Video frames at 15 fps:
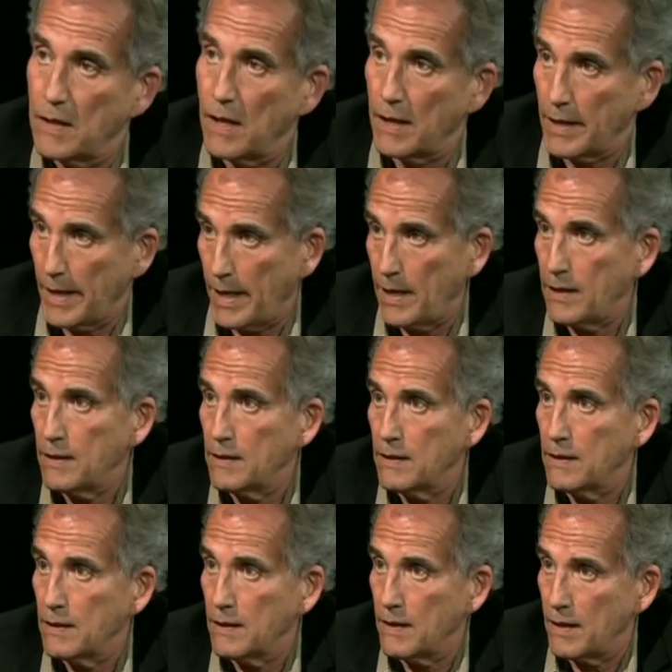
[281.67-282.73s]
again
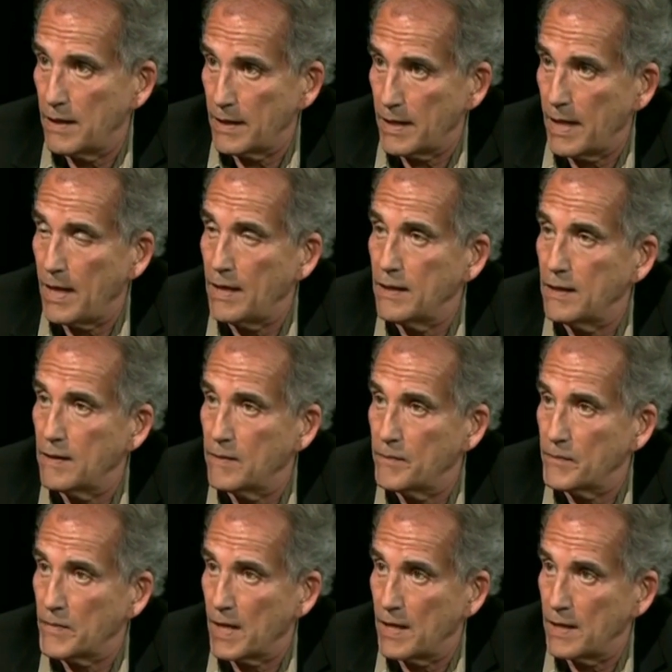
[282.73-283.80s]
and again
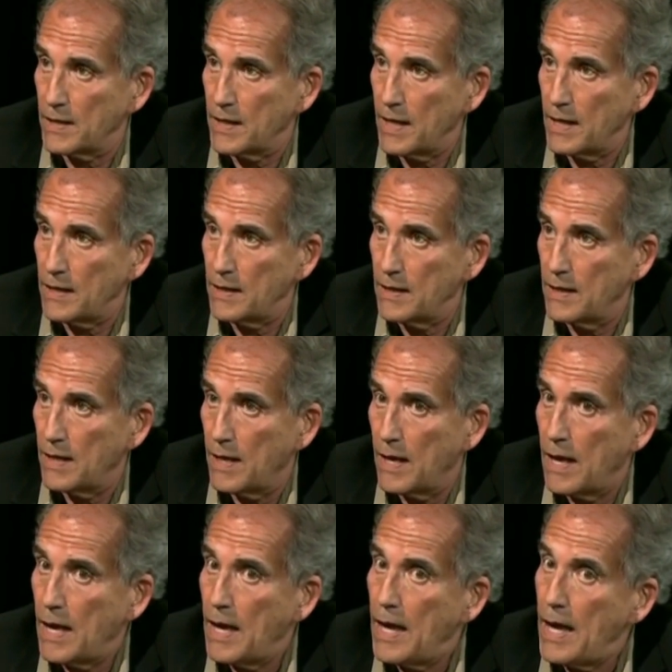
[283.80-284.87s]
and again,
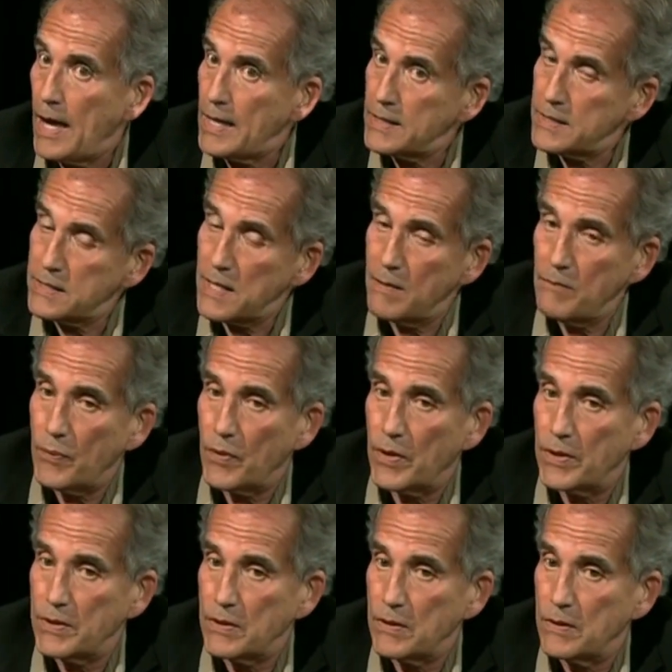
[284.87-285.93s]
at some
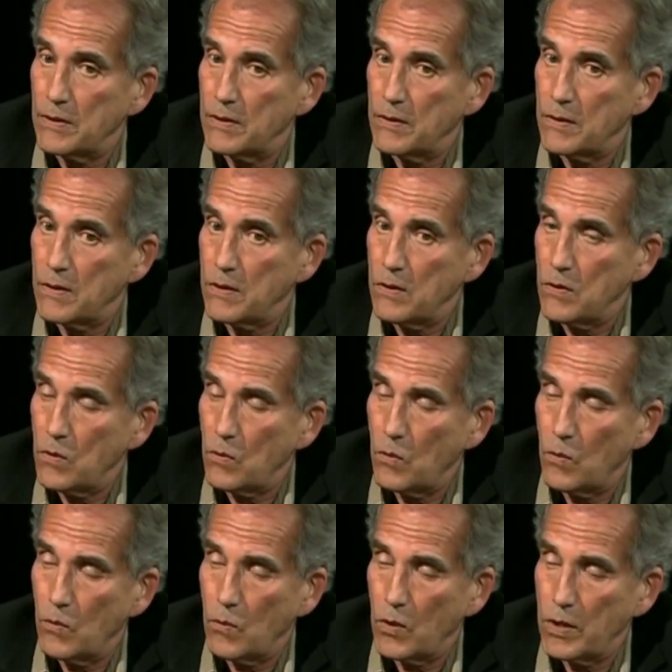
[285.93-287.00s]
point you
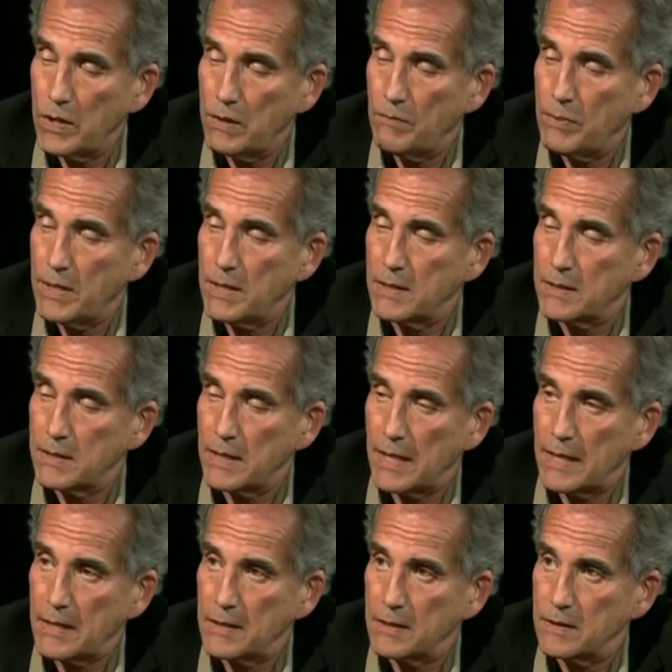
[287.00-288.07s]
would be
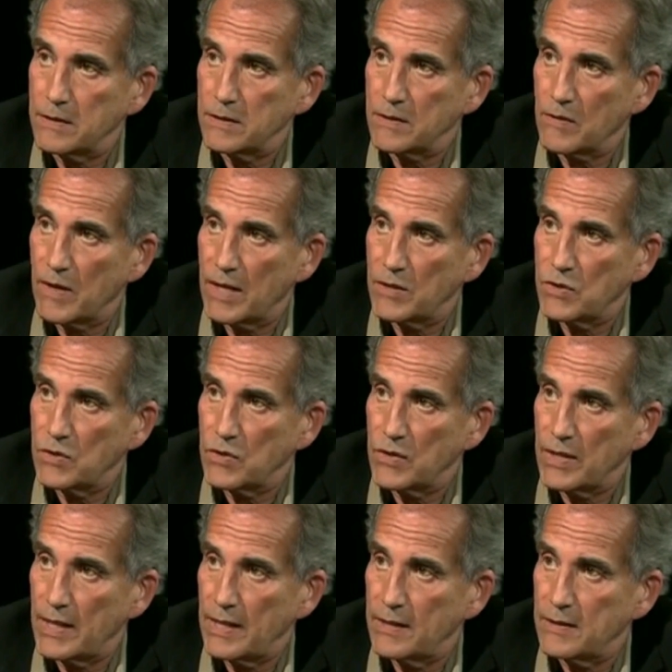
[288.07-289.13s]
entitled to scratch your
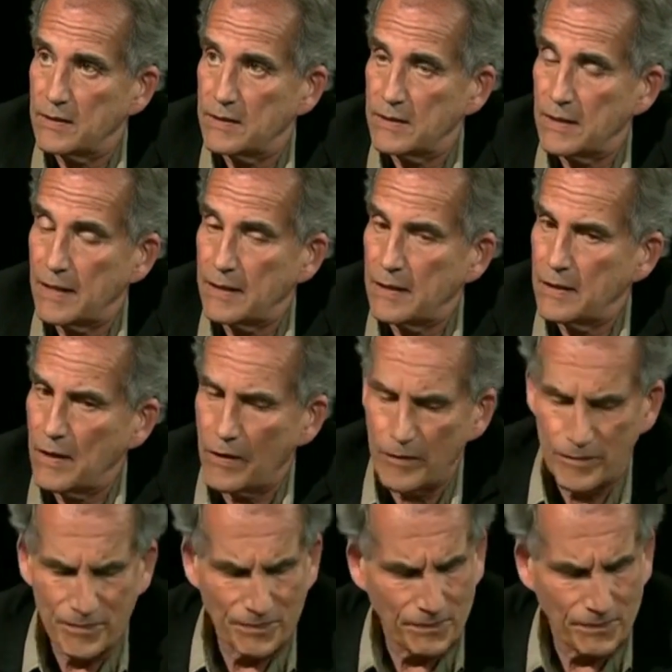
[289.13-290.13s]
head and say, you know,